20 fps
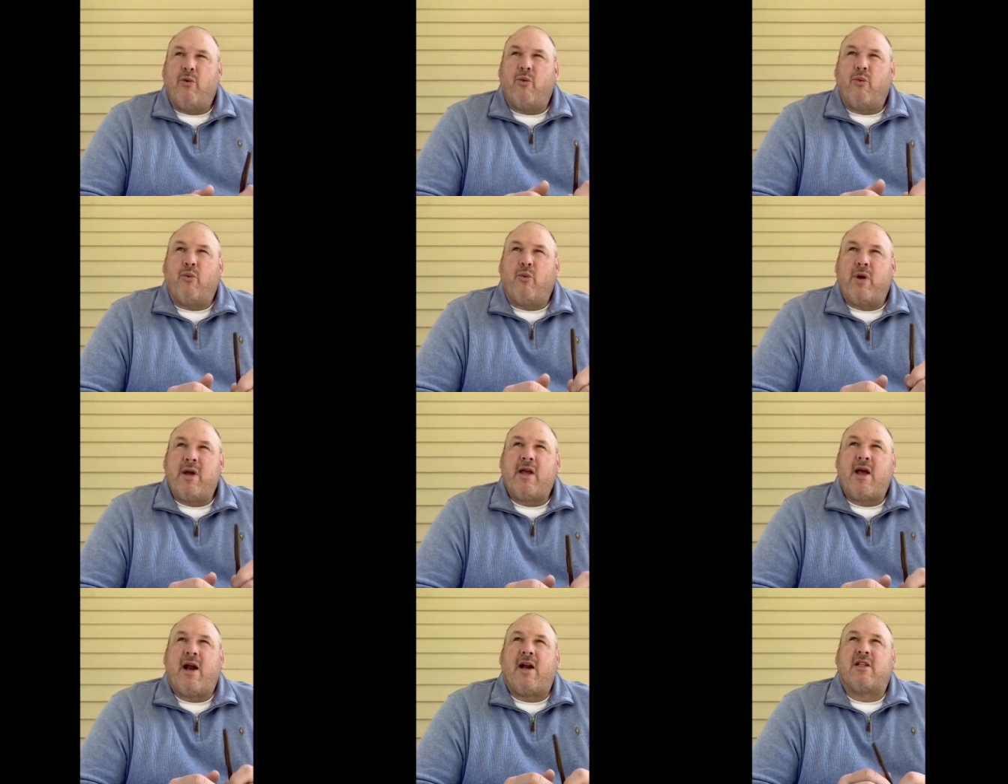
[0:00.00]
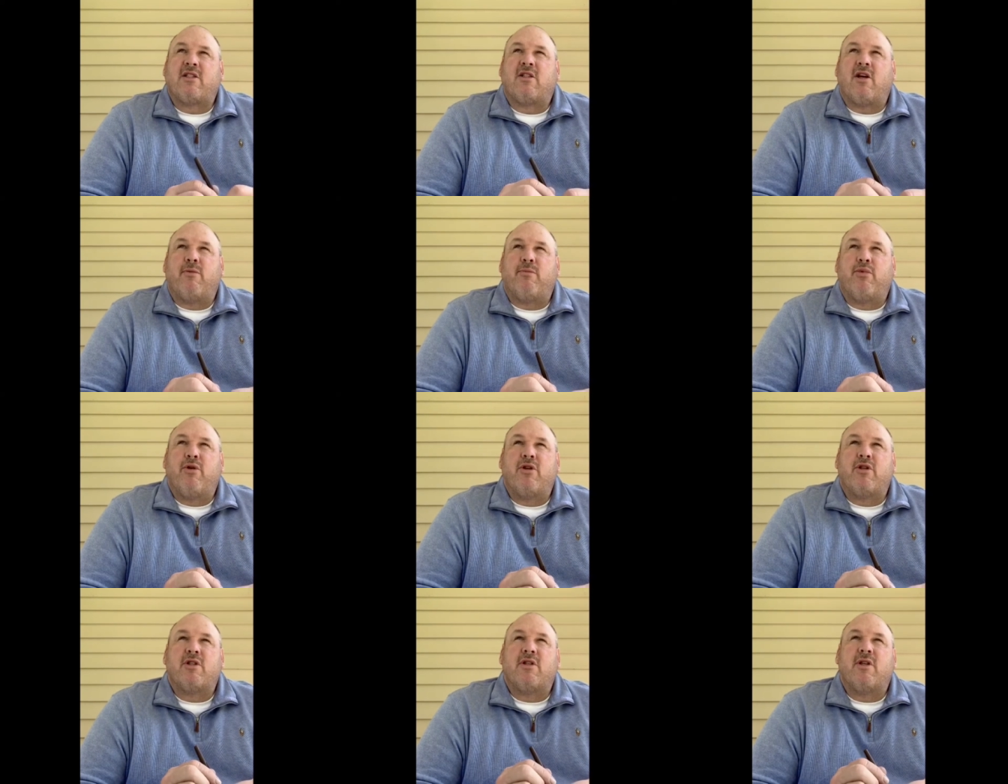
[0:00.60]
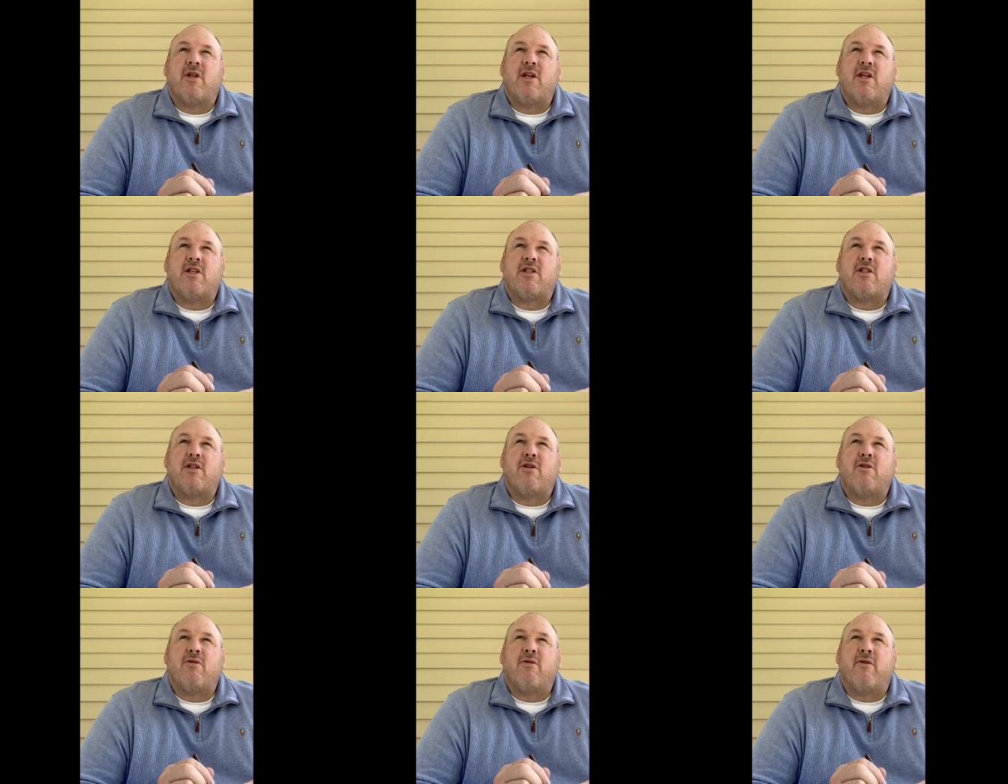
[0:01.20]
We got to start pushing the
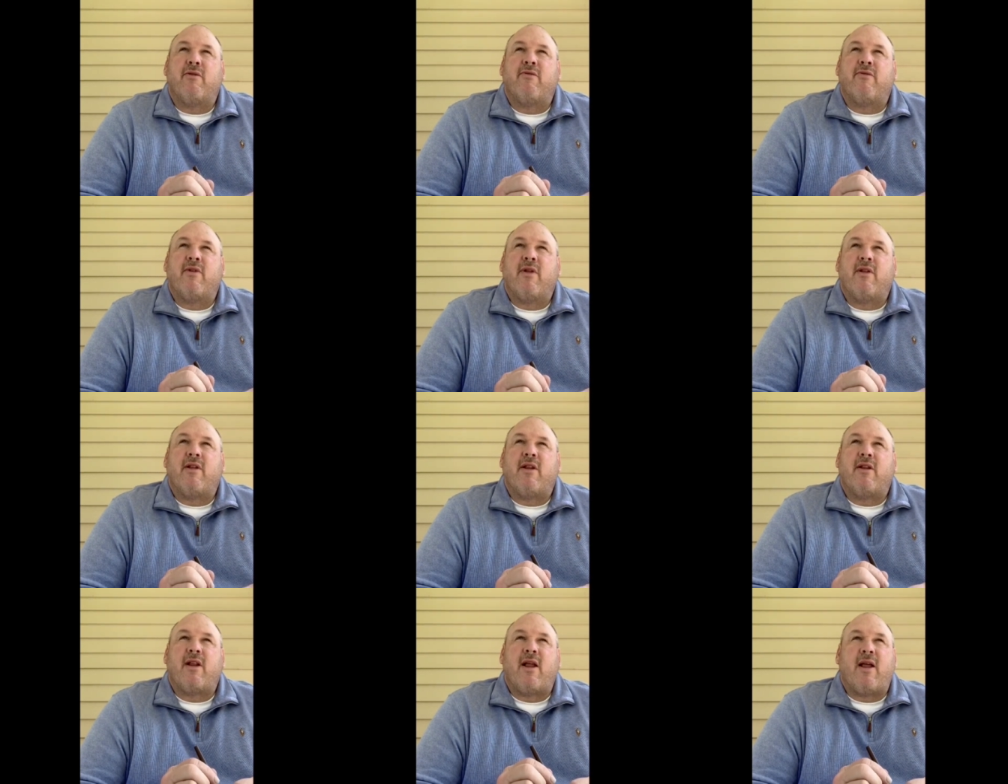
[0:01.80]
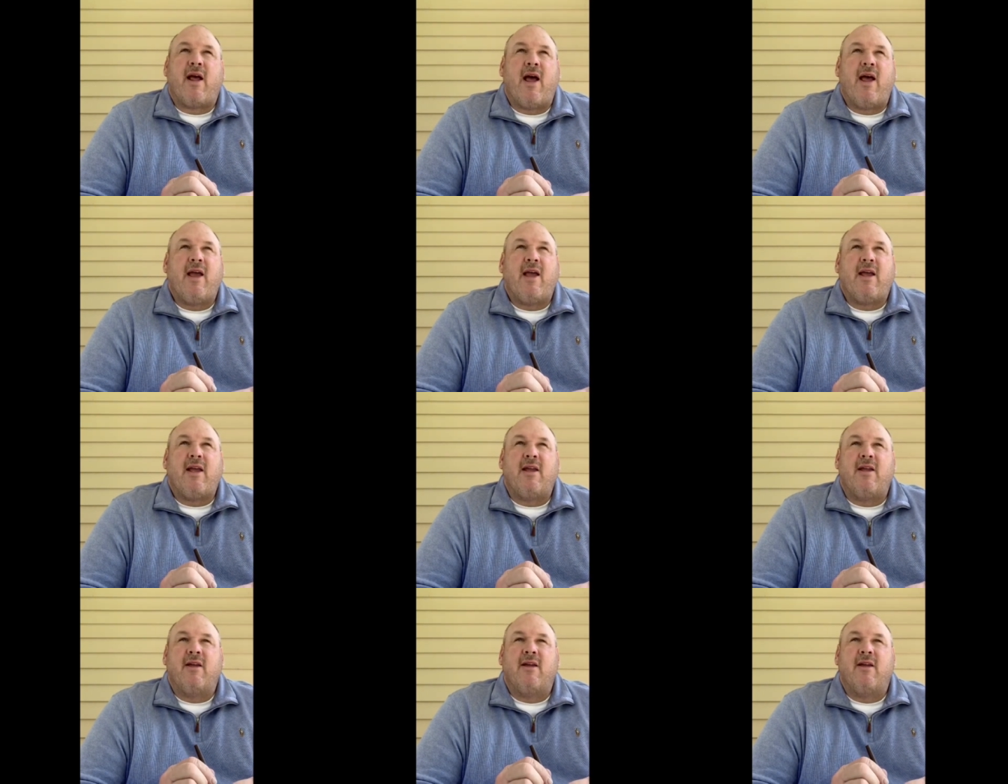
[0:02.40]
issue of, hey,